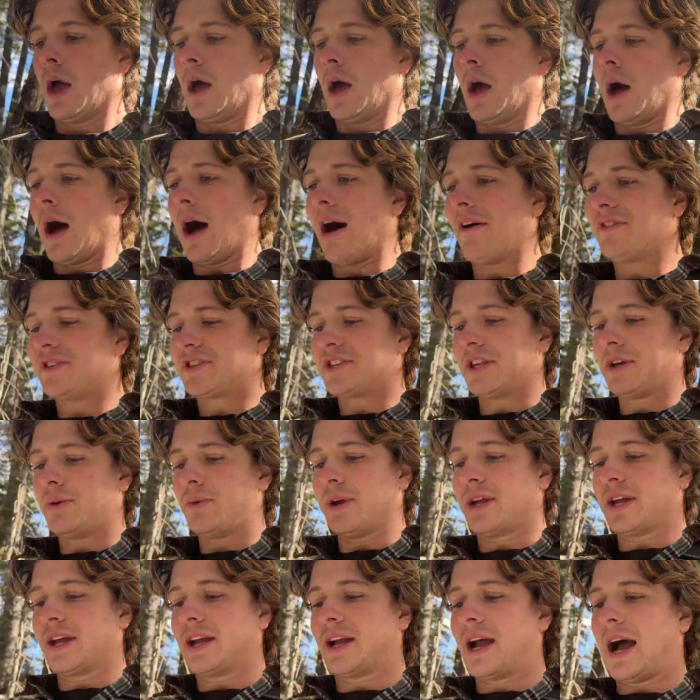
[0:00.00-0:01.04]
obviously we
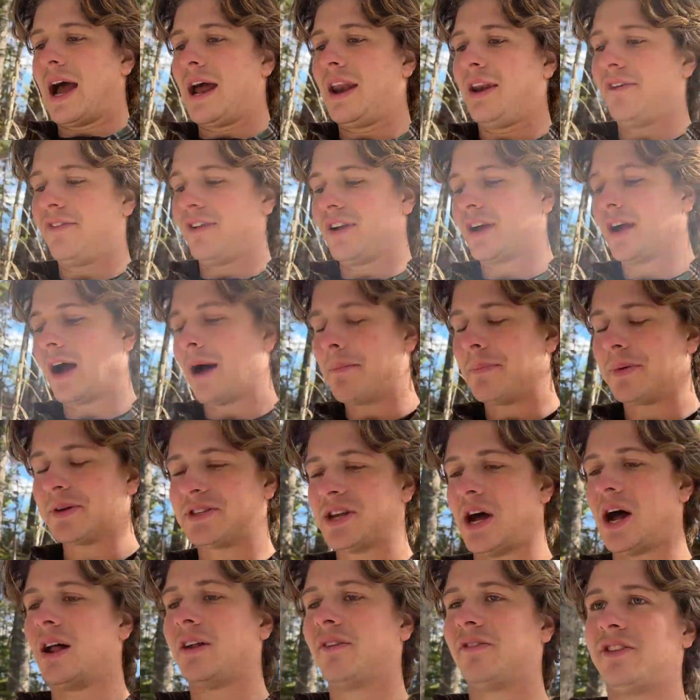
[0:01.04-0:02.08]
can kind of encompass
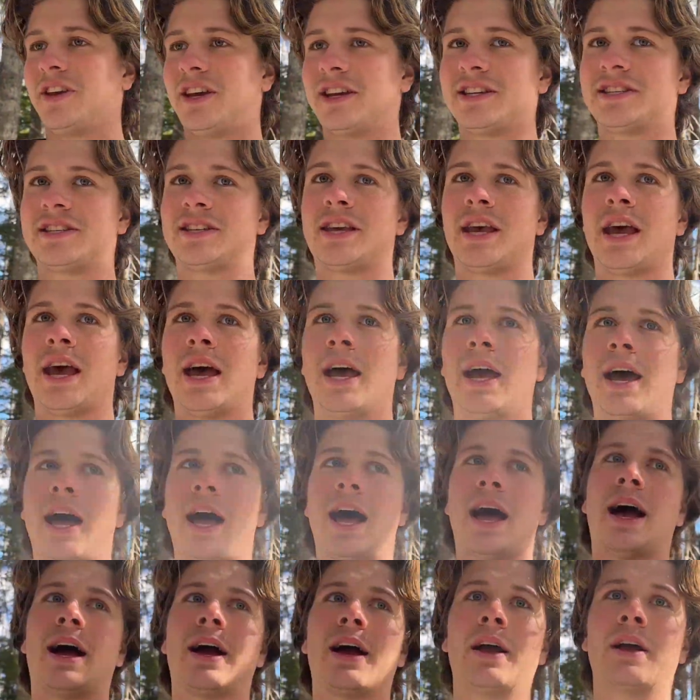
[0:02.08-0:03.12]
all of this,
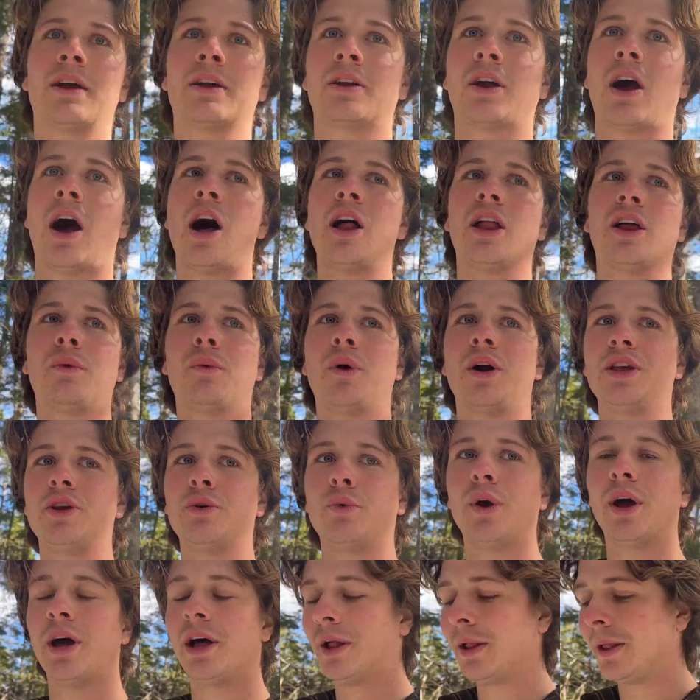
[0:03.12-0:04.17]
call it what you
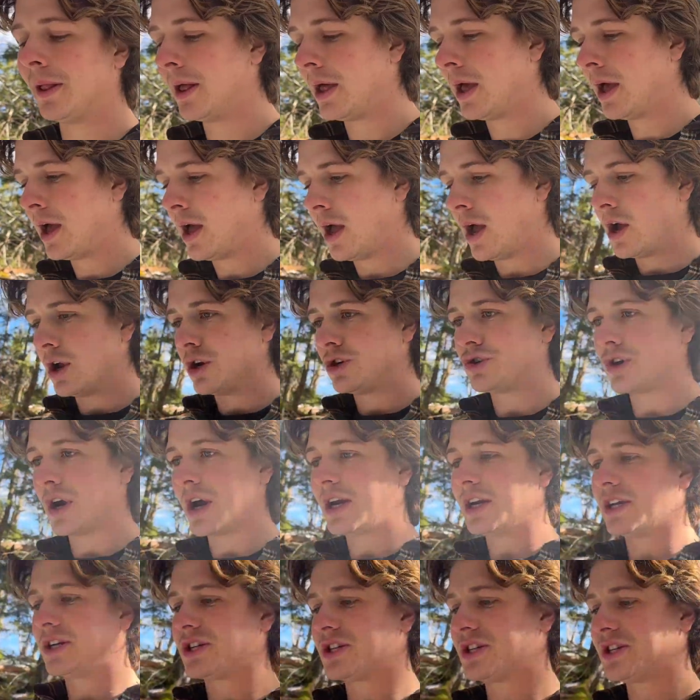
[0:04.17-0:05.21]
will,
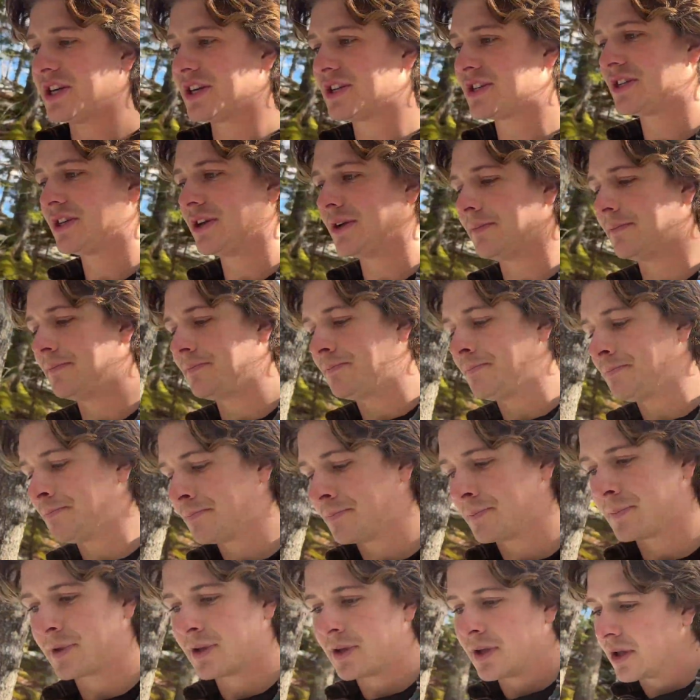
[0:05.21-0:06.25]
drainage system,
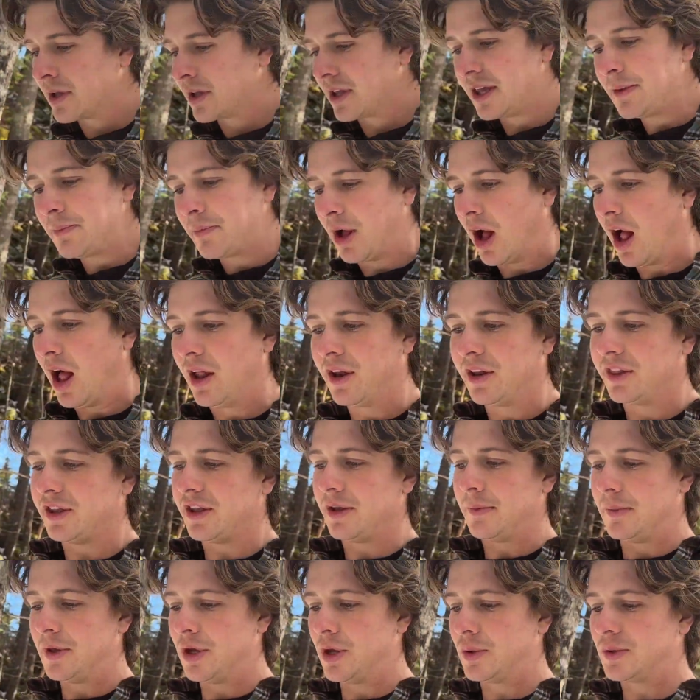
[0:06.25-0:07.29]
keep calling it the
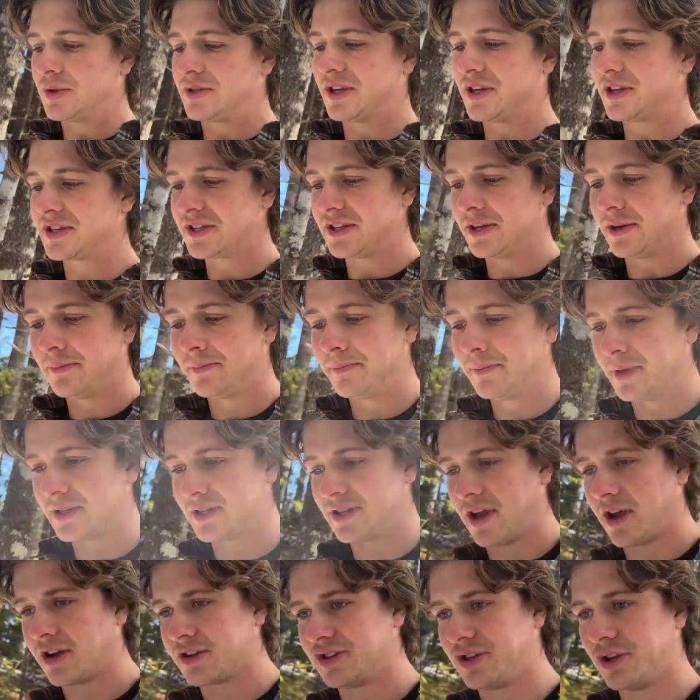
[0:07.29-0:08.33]
immune system, as
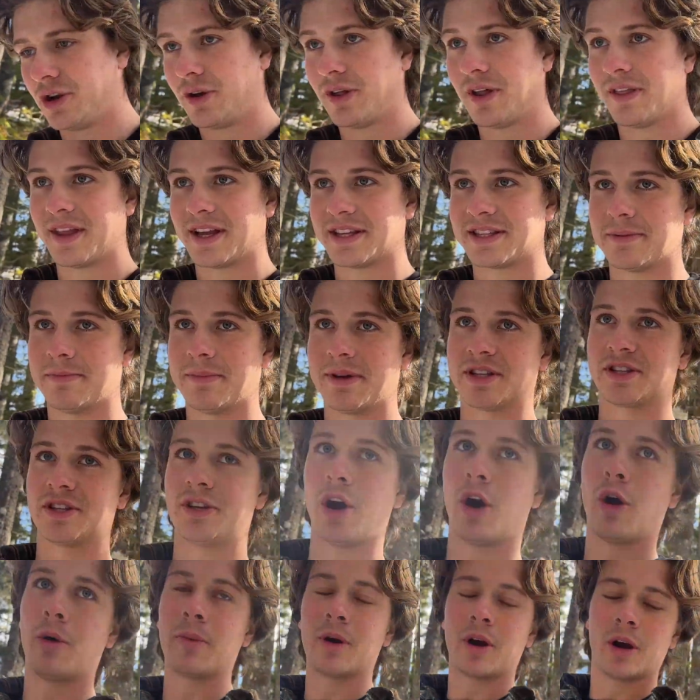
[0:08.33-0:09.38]
long as you know that that's a
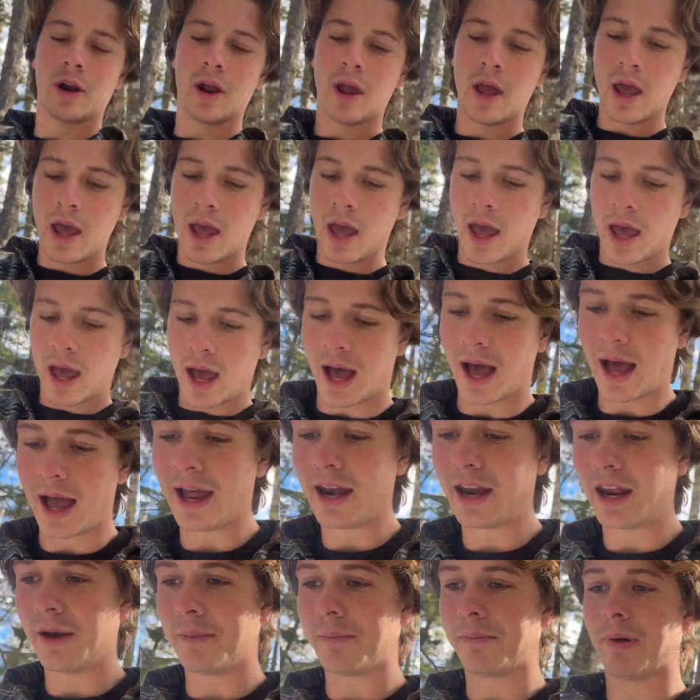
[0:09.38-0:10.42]
misnomer and
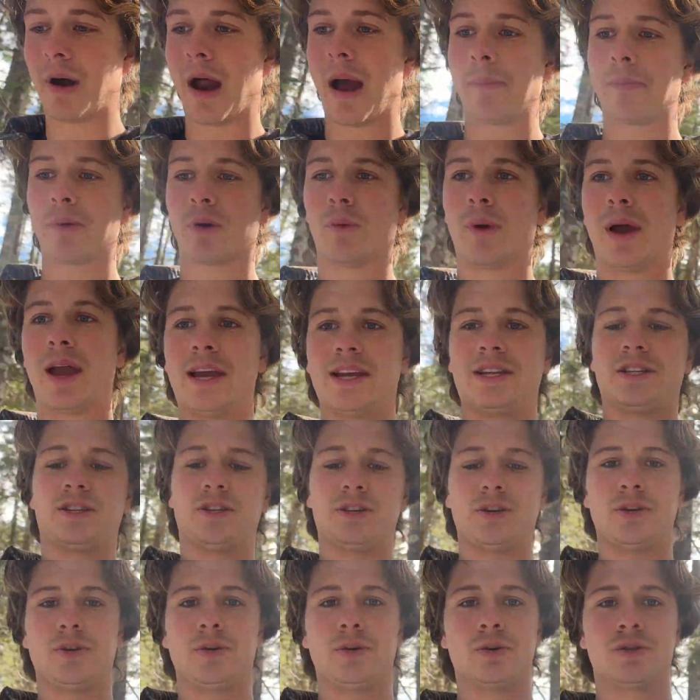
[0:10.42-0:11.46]
an improper way
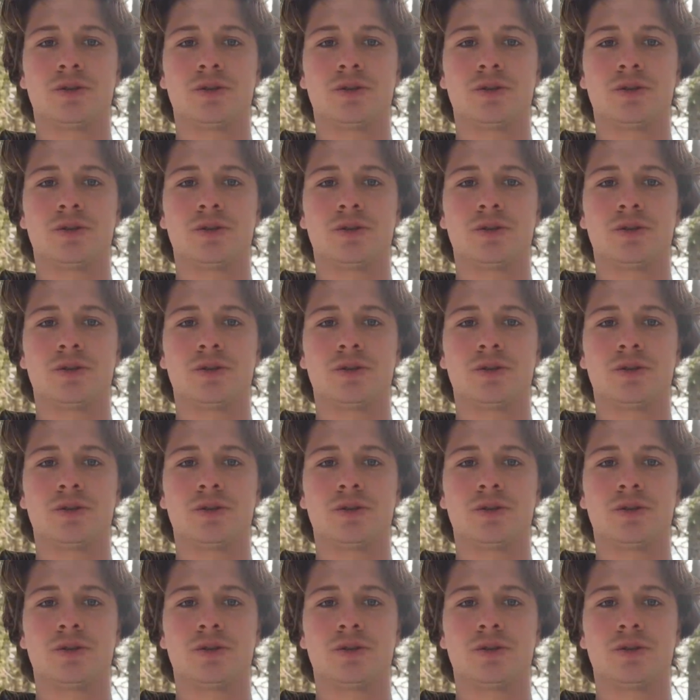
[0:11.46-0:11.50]
to